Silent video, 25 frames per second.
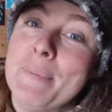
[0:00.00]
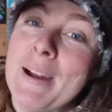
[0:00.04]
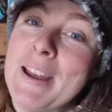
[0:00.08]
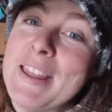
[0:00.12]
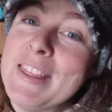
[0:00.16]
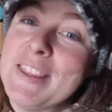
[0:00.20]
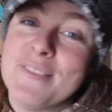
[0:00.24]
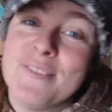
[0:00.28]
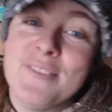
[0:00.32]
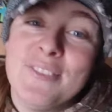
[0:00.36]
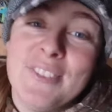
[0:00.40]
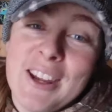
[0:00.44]
by
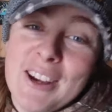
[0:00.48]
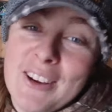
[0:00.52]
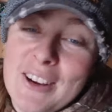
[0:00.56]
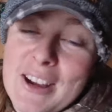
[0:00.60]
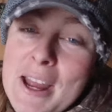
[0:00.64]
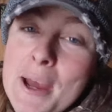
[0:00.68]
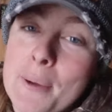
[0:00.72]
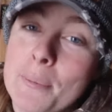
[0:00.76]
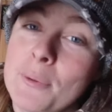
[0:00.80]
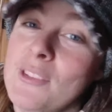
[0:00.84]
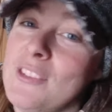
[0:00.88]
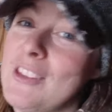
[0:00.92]
the
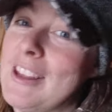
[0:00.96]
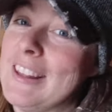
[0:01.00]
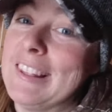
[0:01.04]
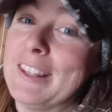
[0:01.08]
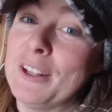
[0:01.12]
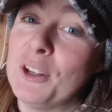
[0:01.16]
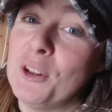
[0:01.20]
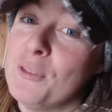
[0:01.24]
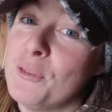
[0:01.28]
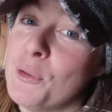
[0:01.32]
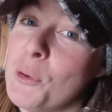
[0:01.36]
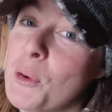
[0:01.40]
very upset
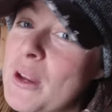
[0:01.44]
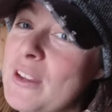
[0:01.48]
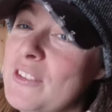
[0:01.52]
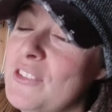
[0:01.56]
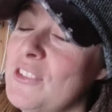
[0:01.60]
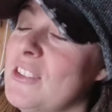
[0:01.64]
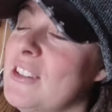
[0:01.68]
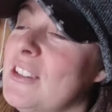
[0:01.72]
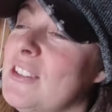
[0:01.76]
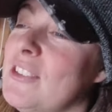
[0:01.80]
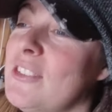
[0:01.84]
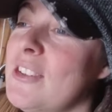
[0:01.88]
little
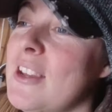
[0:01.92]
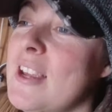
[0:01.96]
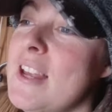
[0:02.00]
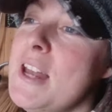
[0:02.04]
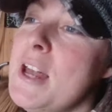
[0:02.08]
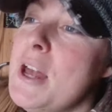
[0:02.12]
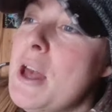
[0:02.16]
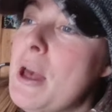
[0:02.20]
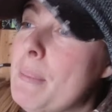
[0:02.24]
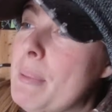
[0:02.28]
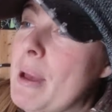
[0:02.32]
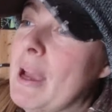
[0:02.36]
voices
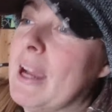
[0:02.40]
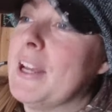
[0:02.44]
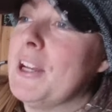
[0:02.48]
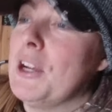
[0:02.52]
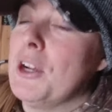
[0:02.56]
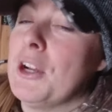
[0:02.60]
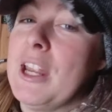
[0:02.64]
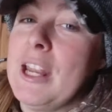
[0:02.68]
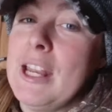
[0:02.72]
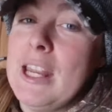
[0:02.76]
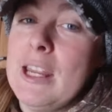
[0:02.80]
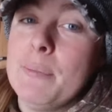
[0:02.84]
back in
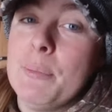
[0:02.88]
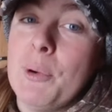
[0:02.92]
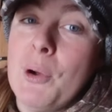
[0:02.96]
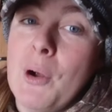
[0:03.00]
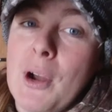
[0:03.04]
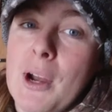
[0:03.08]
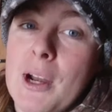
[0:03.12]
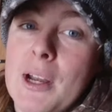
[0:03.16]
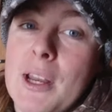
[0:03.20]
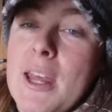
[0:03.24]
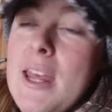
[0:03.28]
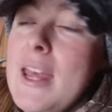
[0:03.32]
our kidding
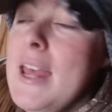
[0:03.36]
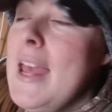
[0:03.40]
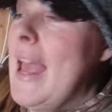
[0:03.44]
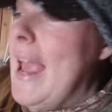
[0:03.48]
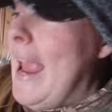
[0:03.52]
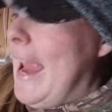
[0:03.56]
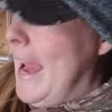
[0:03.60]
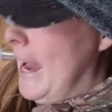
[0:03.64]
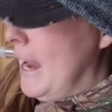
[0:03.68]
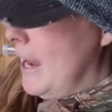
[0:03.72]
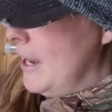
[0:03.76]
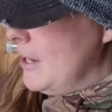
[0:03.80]
barn.
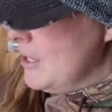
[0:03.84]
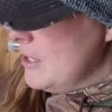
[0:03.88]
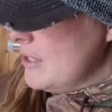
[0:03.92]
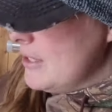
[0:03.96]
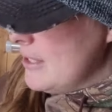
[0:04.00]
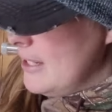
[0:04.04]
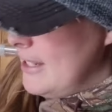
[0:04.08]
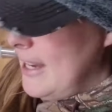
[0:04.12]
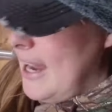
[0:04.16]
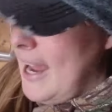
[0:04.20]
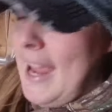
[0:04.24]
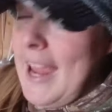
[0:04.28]
And
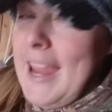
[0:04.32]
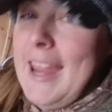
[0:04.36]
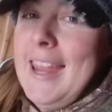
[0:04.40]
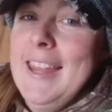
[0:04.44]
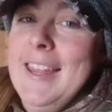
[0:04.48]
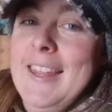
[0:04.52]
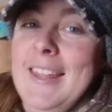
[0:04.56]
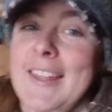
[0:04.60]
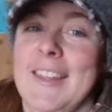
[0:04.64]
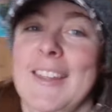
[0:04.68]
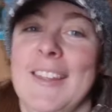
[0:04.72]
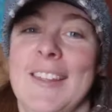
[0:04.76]

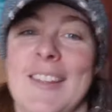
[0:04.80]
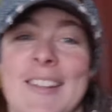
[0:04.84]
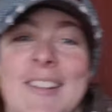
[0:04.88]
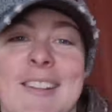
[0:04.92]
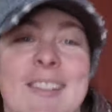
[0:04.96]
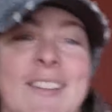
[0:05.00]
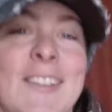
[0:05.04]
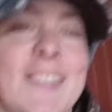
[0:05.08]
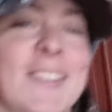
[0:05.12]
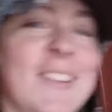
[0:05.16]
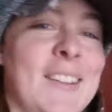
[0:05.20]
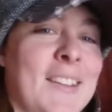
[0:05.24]
today
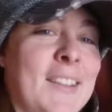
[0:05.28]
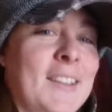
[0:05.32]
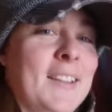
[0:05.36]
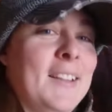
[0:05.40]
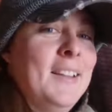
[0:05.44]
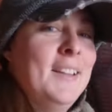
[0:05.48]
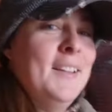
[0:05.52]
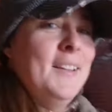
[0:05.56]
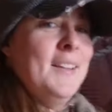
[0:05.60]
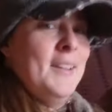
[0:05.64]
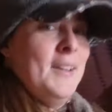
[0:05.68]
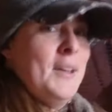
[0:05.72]

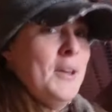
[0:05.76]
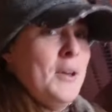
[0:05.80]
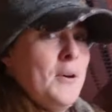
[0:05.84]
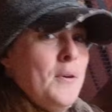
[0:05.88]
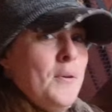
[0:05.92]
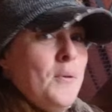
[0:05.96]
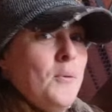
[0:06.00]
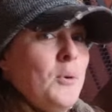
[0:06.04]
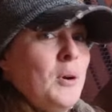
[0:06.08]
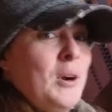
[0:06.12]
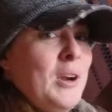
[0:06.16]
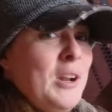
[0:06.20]

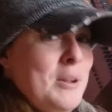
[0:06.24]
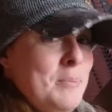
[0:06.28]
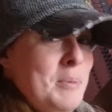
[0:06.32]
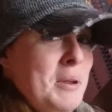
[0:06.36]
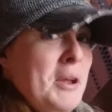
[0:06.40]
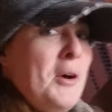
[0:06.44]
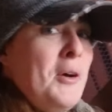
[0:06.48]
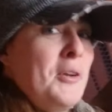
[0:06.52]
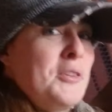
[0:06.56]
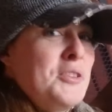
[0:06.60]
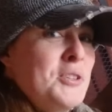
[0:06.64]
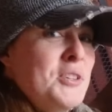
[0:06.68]
we're gonna
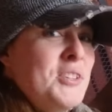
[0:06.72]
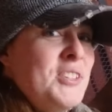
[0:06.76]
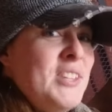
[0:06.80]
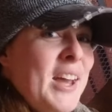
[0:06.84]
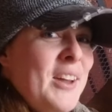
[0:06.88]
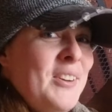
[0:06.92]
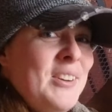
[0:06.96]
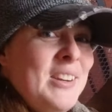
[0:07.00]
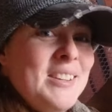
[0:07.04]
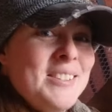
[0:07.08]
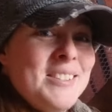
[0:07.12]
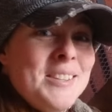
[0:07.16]
be
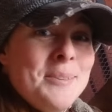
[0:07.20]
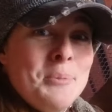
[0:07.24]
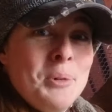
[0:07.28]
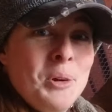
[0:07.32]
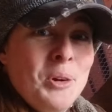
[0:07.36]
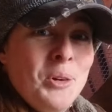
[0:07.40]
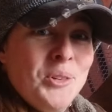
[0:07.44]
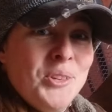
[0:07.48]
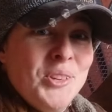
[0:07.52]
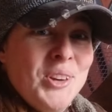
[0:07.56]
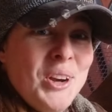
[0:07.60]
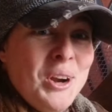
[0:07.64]
ultrasounding some
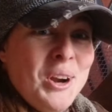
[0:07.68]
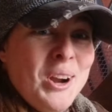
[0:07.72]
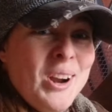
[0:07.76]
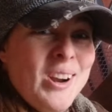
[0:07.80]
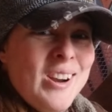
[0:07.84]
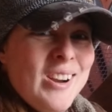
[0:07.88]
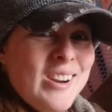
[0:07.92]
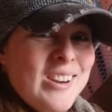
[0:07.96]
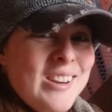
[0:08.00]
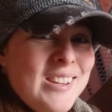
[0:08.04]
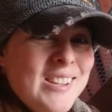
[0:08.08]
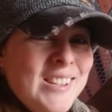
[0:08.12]
girls in our
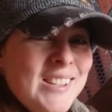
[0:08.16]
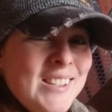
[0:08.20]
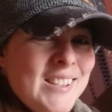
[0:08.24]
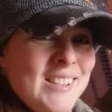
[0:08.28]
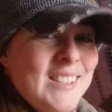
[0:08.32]
herd.